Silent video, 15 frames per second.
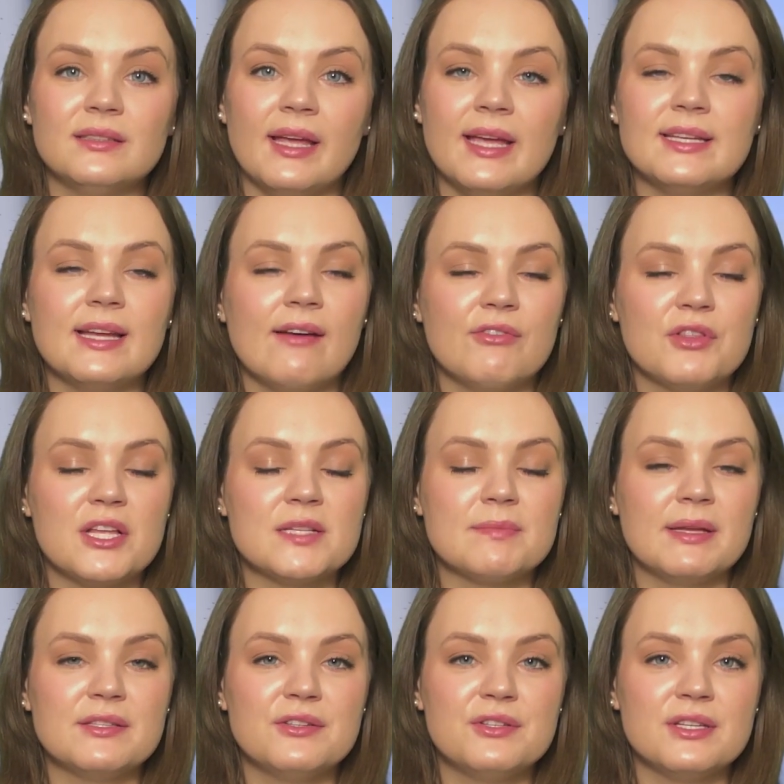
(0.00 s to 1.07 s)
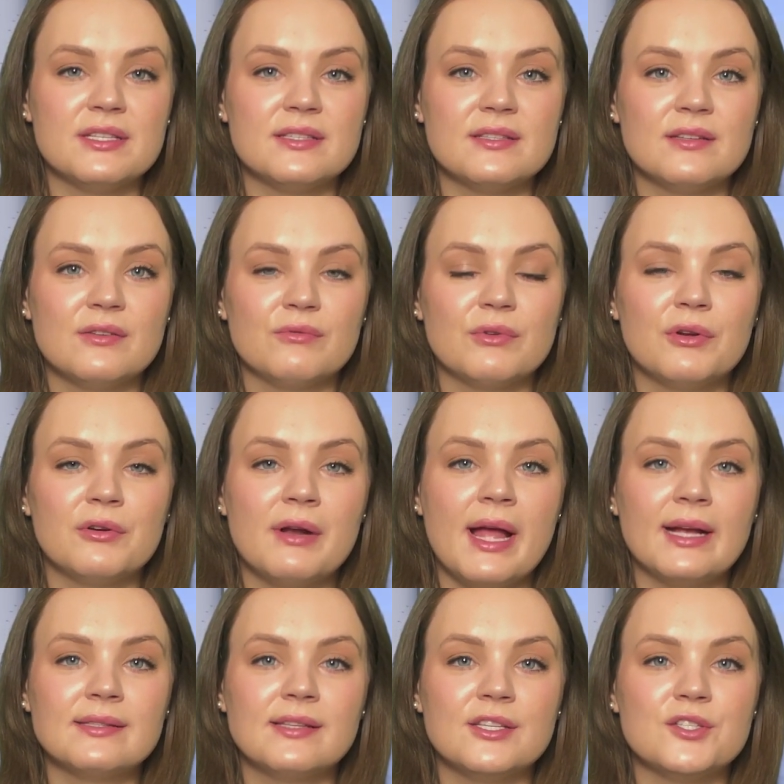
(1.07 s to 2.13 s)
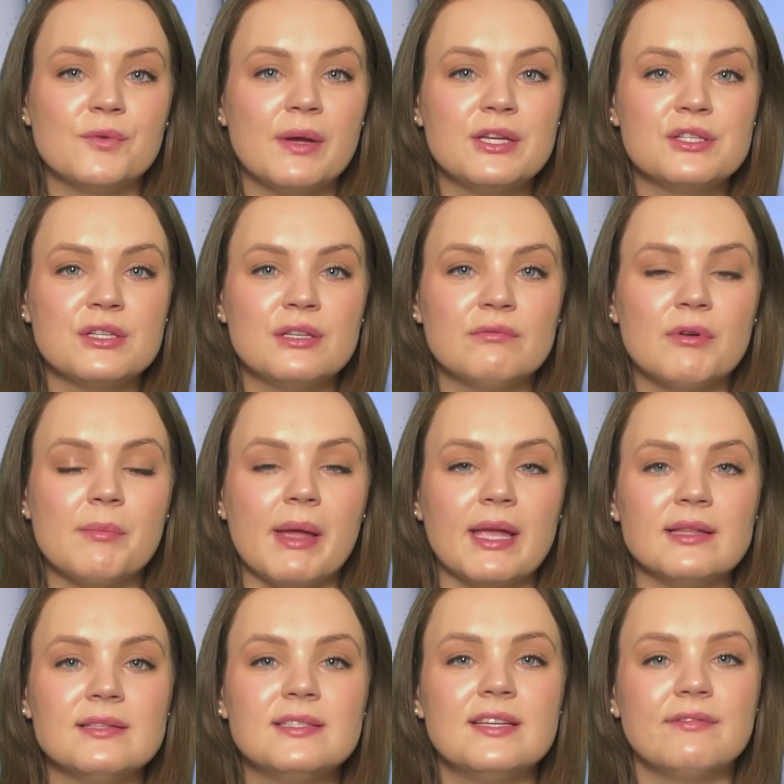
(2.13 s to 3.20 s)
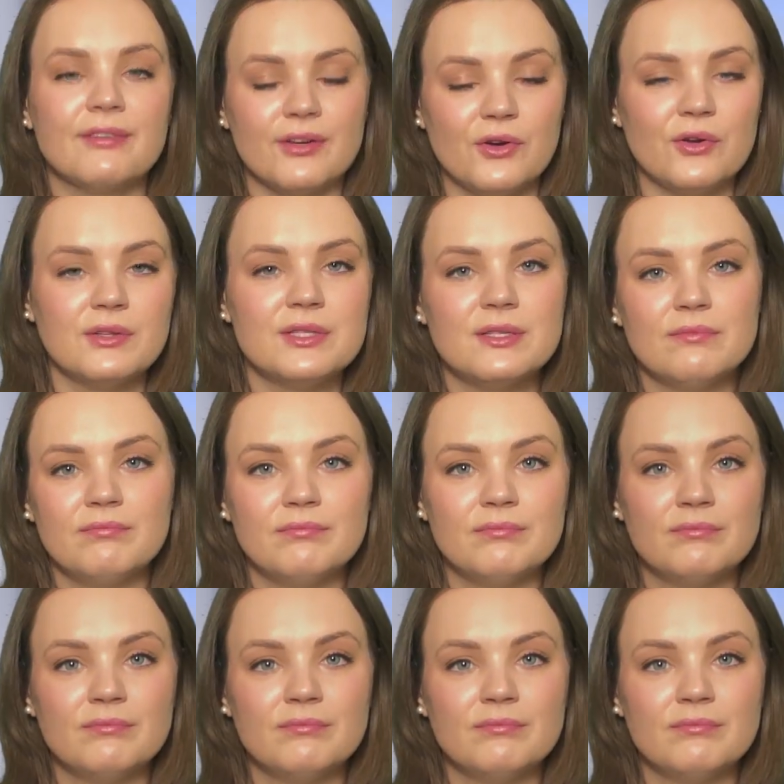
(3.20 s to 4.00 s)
And after these messages, Rotor X situation remains difficult.